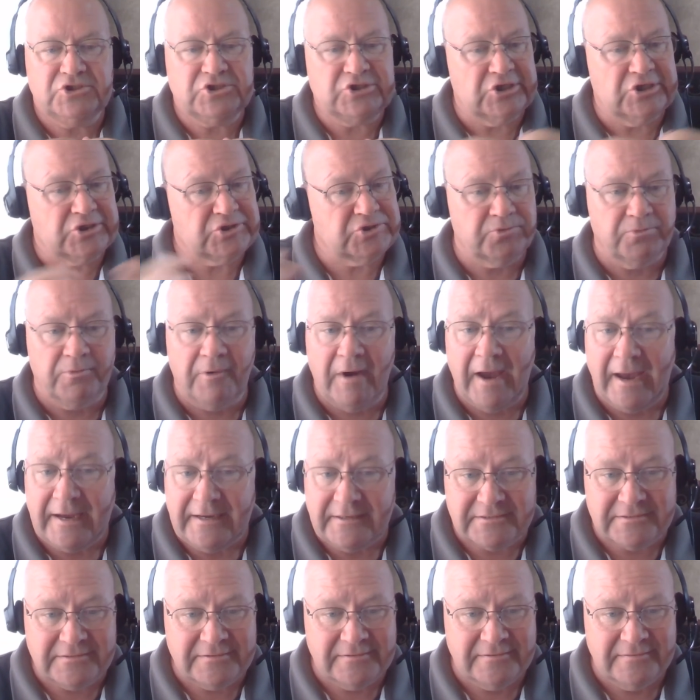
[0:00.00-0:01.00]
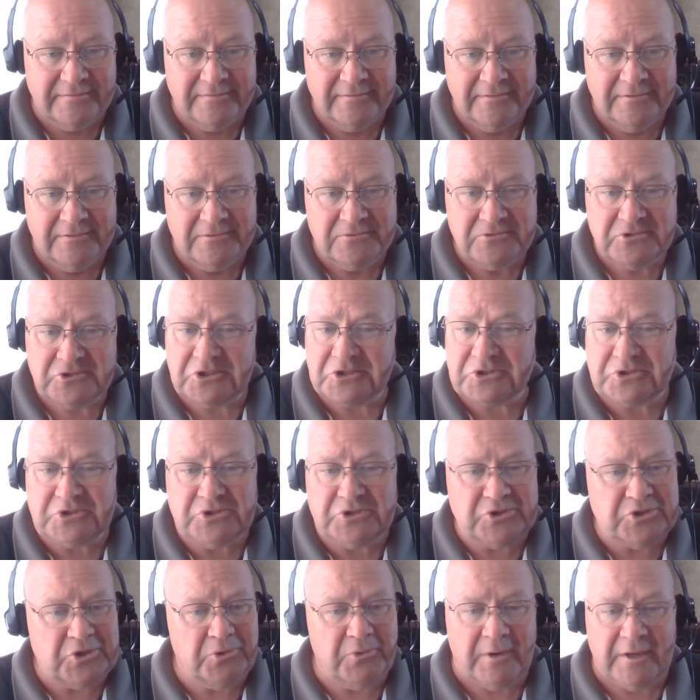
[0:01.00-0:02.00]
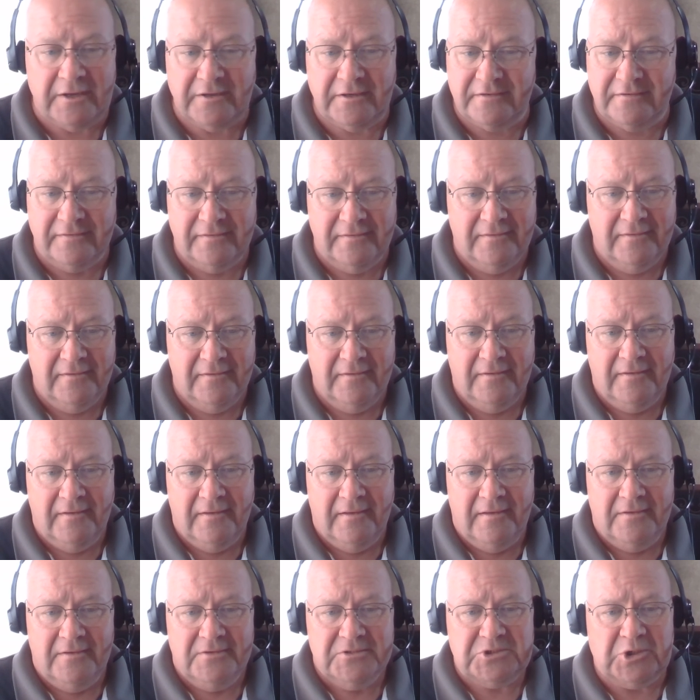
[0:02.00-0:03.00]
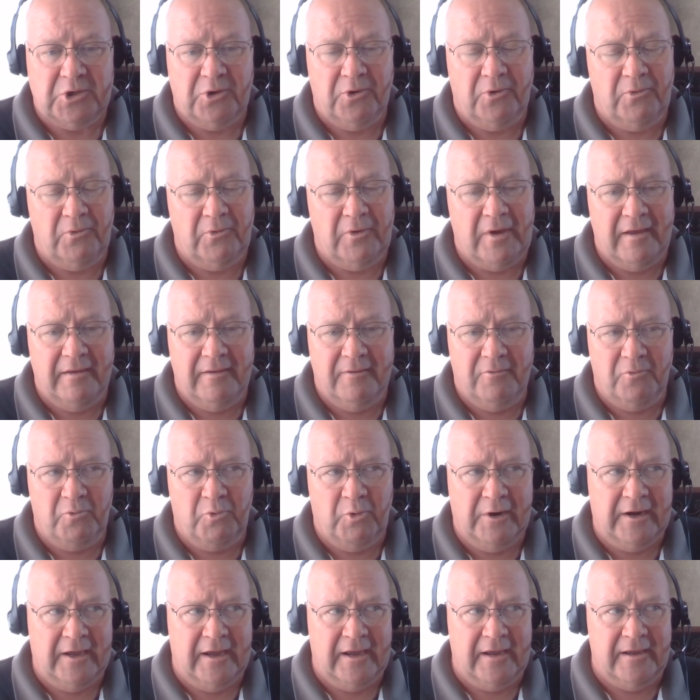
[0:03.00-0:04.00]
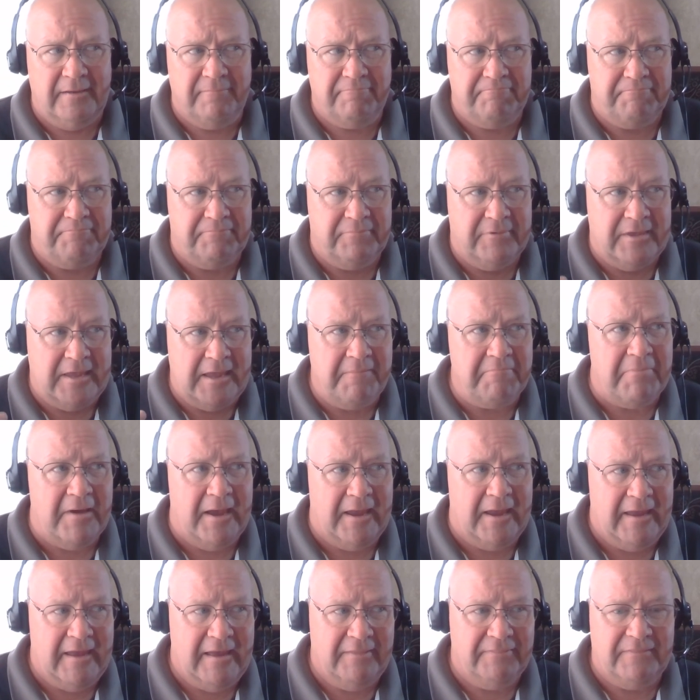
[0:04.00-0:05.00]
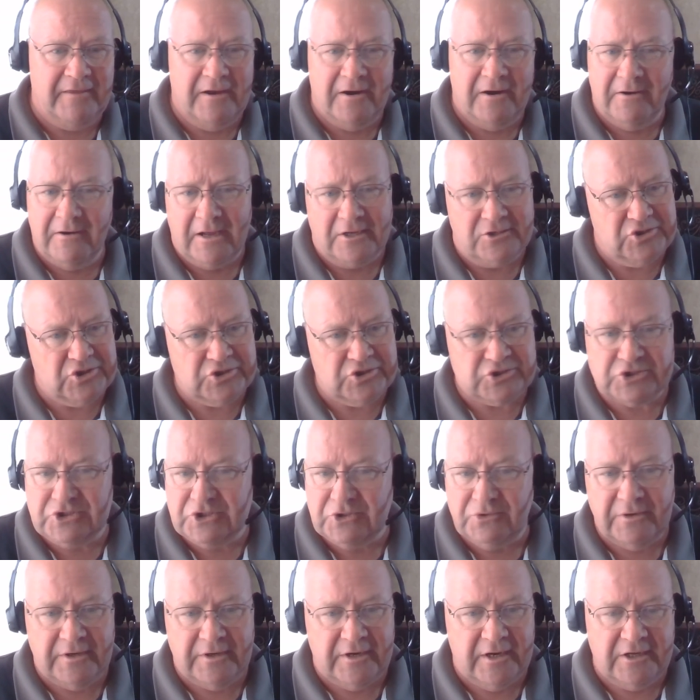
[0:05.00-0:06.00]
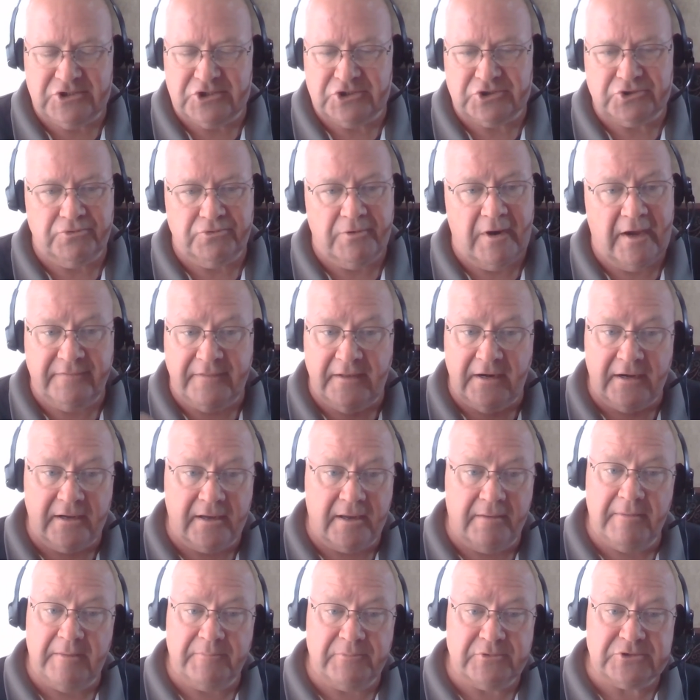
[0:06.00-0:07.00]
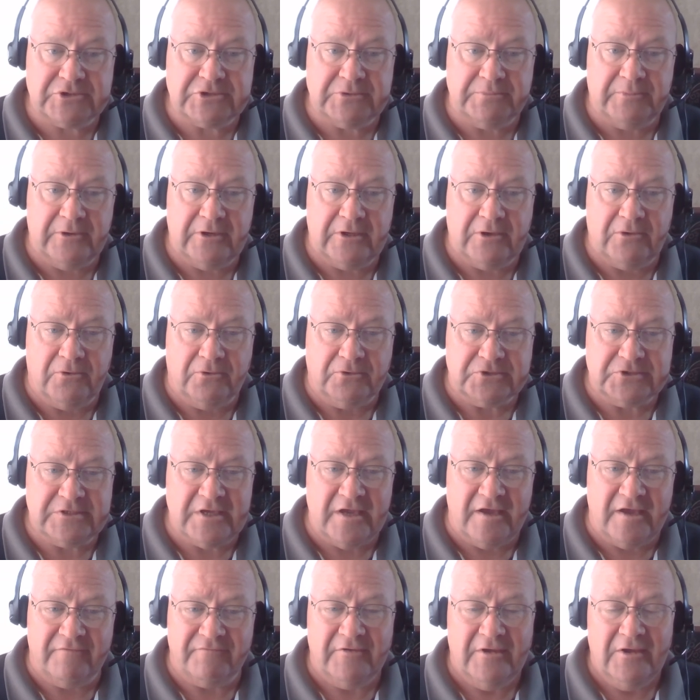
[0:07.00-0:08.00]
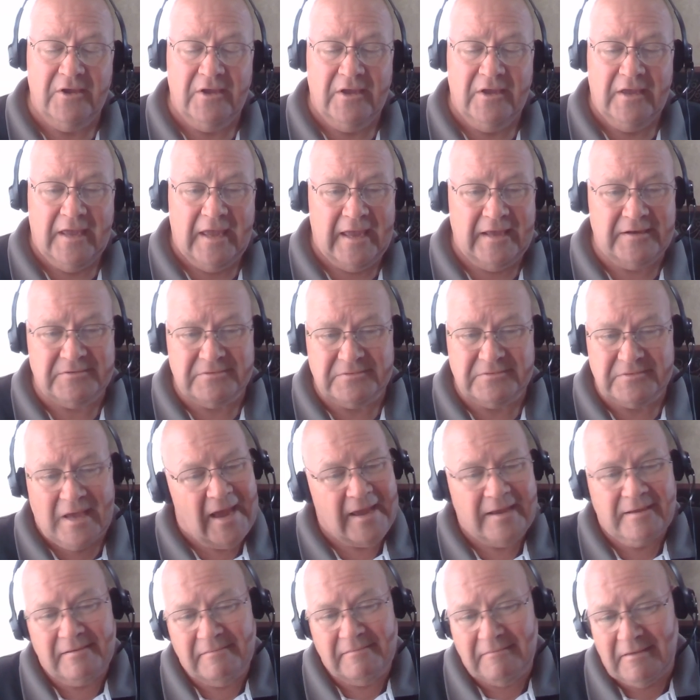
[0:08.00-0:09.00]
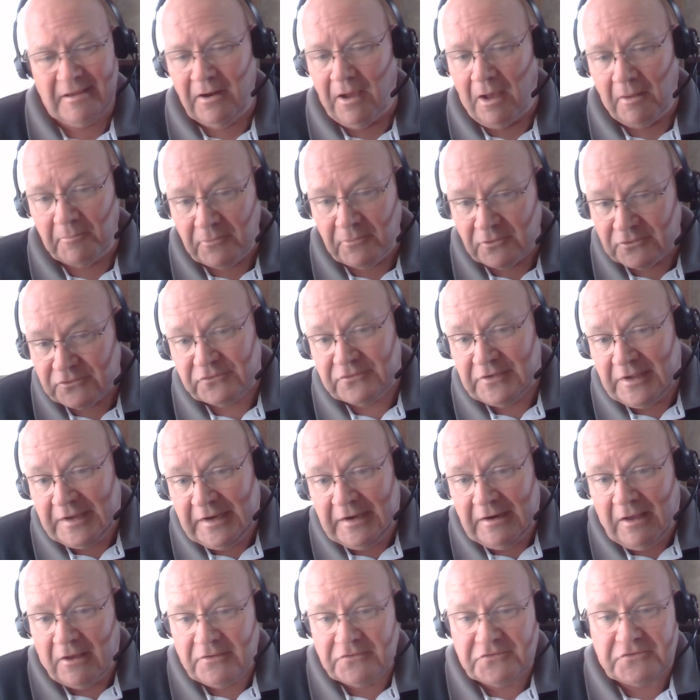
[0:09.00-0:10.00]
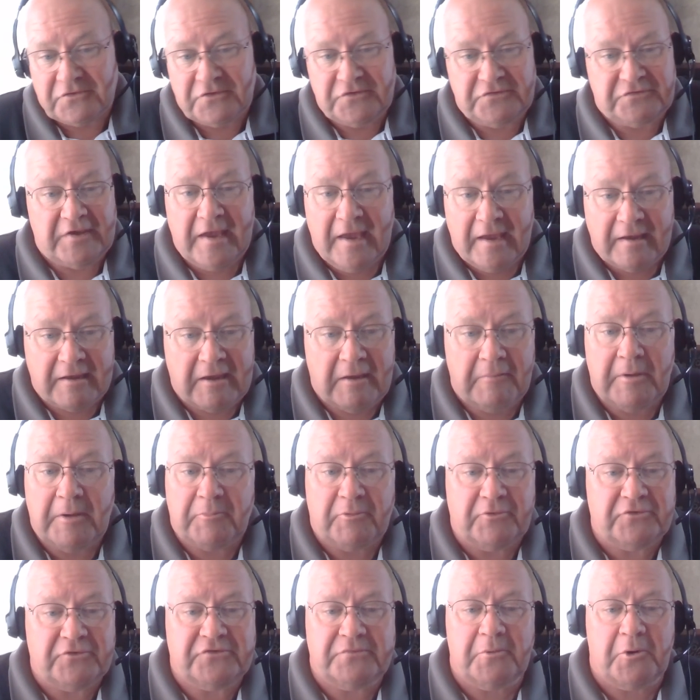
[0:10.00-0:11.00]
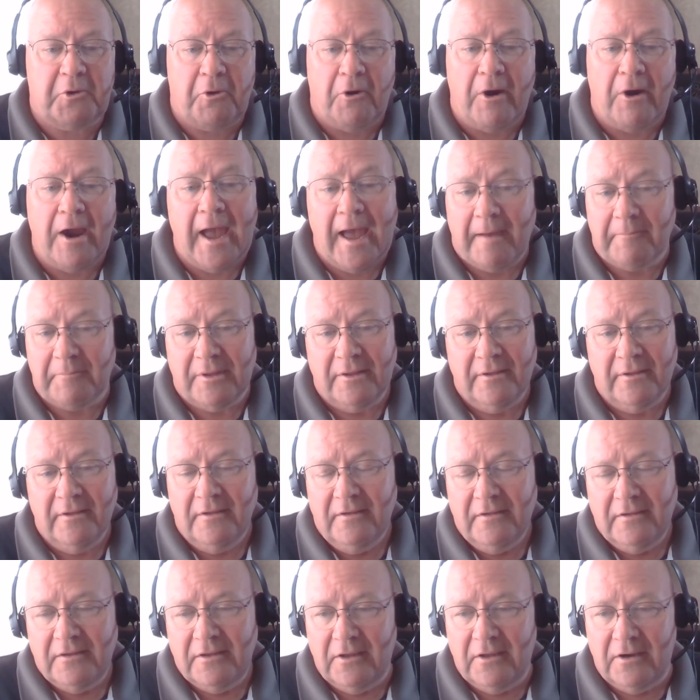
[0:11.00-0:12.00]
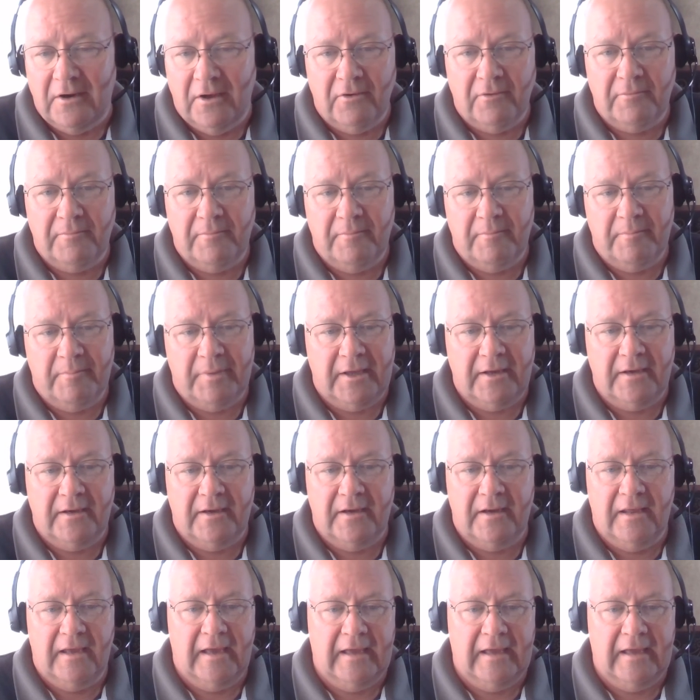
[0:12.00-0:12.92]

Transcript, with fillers: just write, just do it. So when I get my head there and I just do it and I just write, then I come up with some pretty cool stuff. And I can almost and honestly say I come up with some crap, you know, but